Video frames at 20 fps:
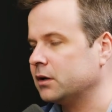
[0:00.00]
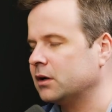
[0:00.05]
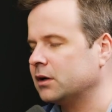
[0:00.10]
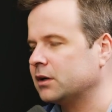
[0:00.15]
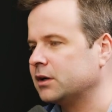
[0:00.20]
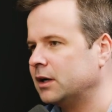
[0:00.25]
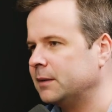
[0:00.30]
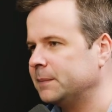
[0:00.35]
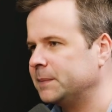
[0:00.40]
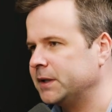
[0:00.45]
a
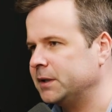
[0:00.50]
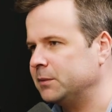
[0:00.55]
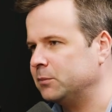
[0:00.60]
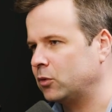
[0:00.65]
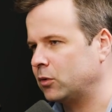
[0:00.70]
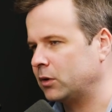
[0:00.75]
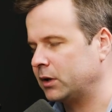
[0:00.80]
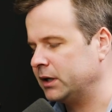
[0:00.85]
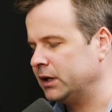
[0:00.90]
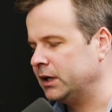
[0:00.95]
company
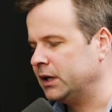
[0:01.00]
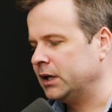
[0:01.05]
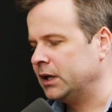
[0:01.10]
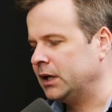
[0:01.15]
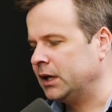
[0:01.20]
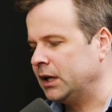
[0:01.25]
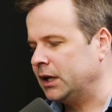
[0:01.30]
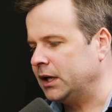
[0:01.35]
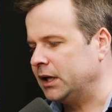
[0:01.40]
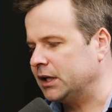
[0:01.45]
board,
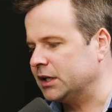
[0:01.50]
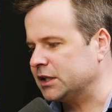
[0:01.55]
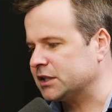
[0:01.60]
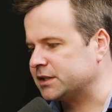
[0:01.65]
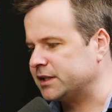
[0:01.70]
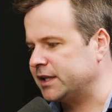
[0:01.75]
is